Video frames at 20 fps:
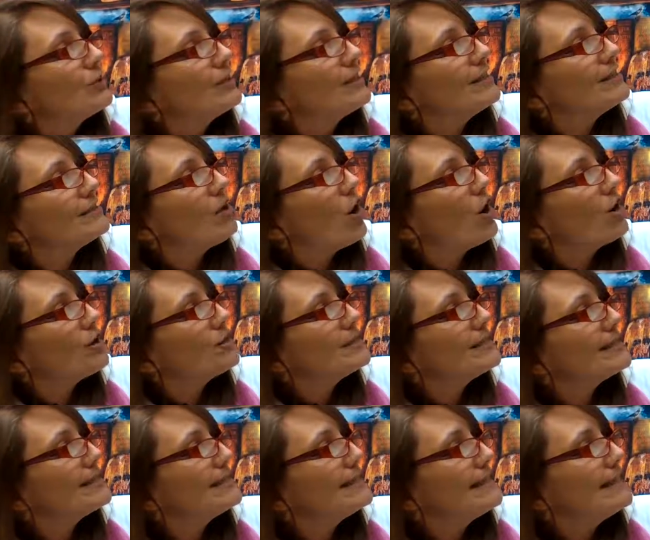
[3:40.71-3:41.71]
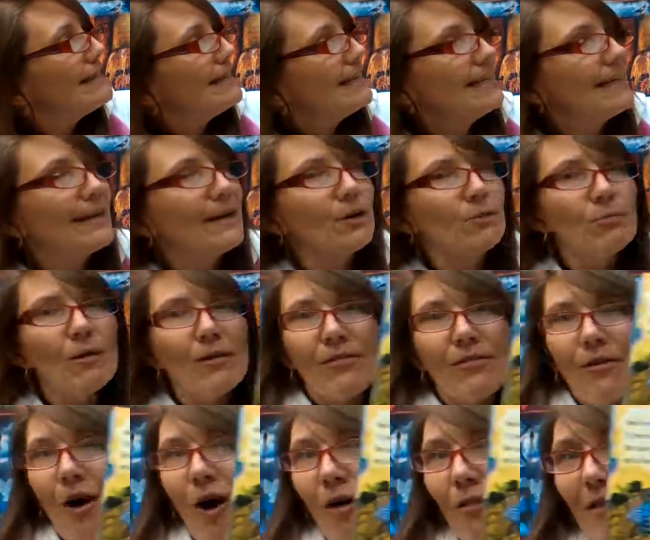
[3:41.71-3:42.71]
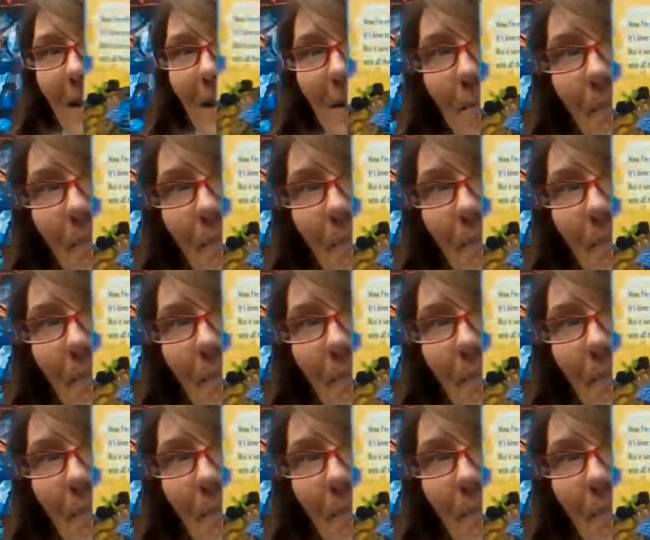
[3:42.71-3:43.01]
is hard to see in here with all these